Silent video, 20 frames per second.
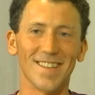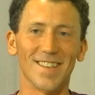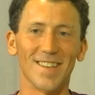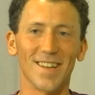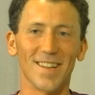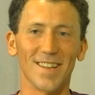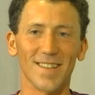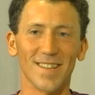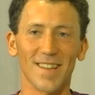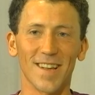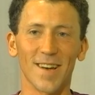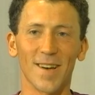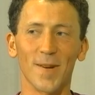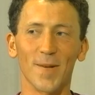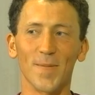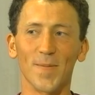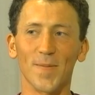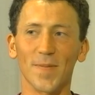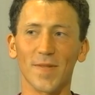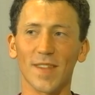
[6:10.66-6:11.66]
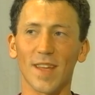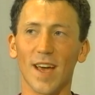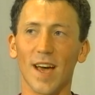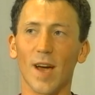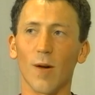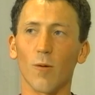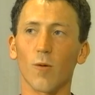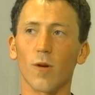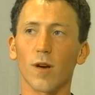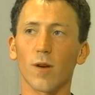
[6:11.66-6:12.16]
Yeah, um,
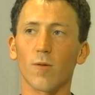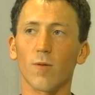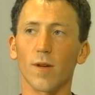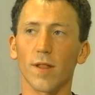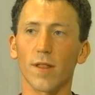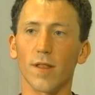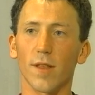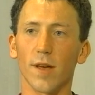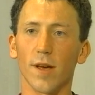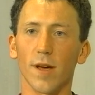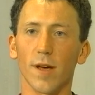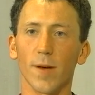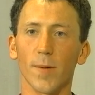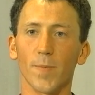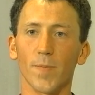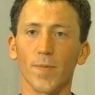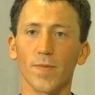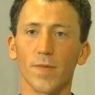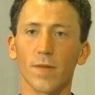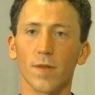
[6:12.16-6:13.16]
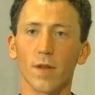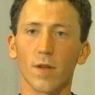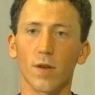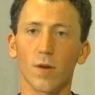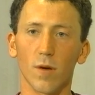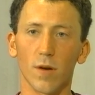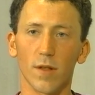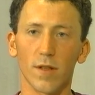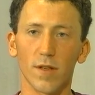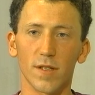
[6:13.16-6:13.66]
I work with um,
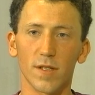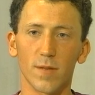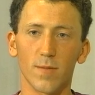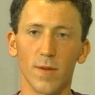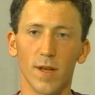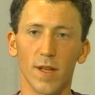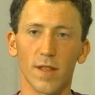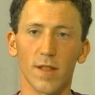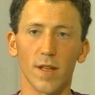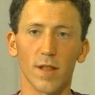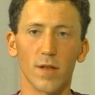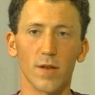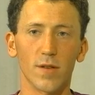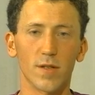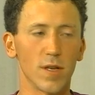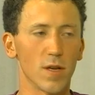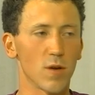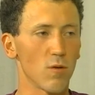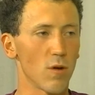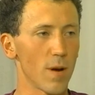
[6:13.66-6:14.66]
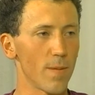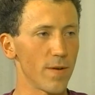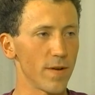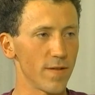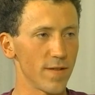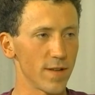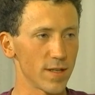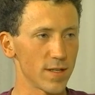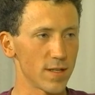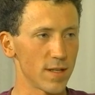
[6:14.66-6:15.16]
Dorothy Smith at the UC
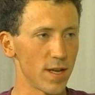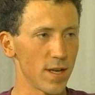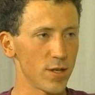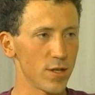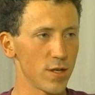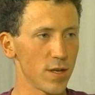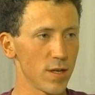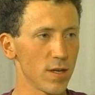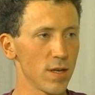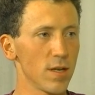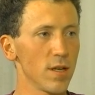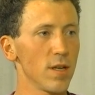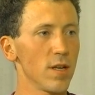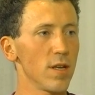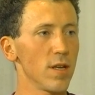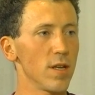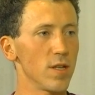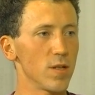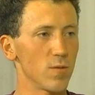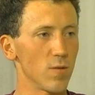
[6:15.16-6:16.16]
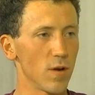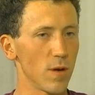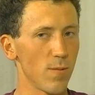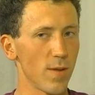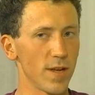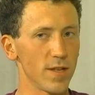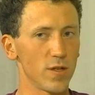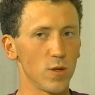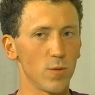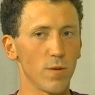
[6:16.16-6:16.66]
Cooperative Extension -huh. as one of
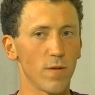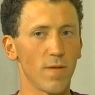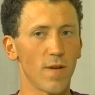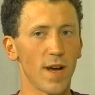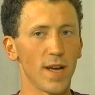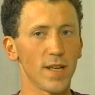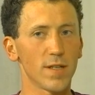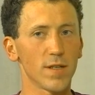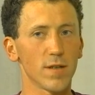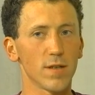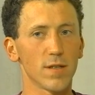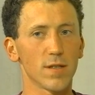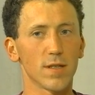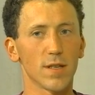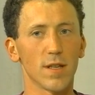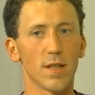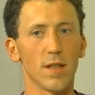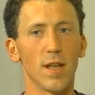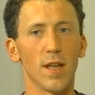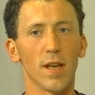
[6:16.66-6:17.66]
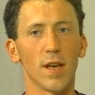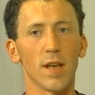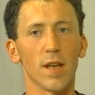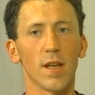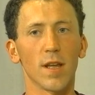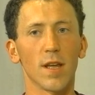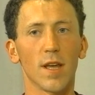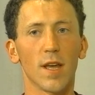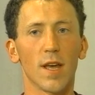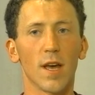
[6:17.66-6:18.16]
my supervisors, and
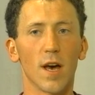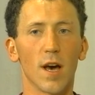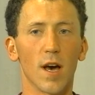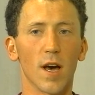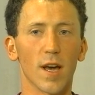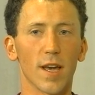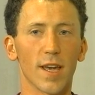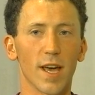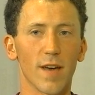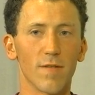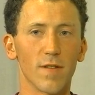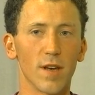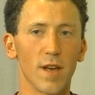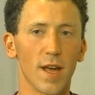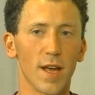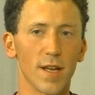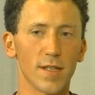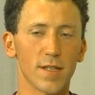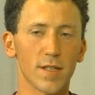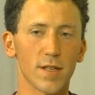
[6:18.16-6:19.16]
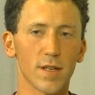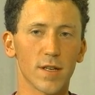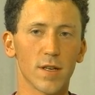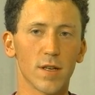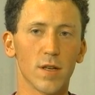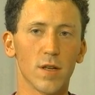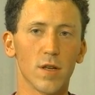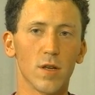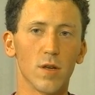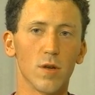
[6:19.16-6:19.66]
then uh, Kevin
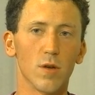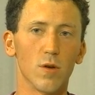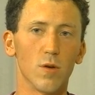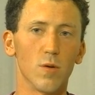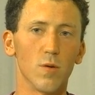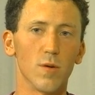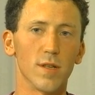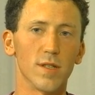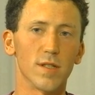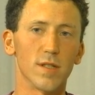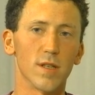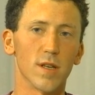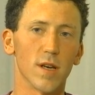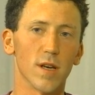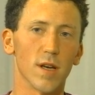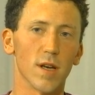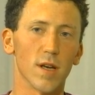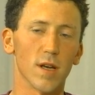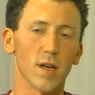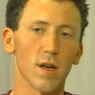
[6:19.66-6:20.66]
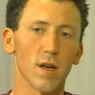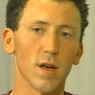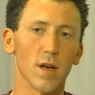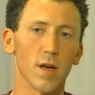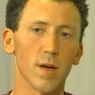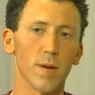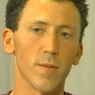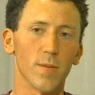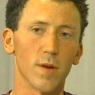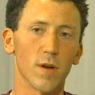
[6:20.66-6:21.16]
Hesser, who is a
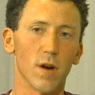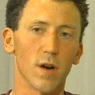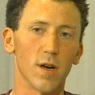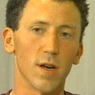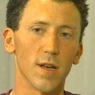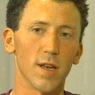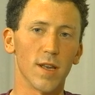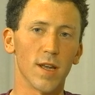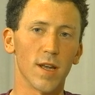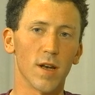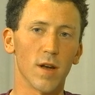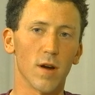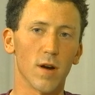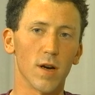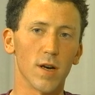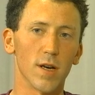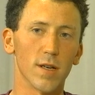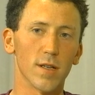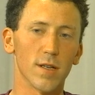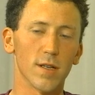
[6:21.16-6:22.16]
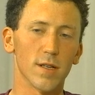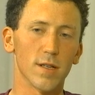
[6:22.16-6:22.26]
uh, um, gardening and art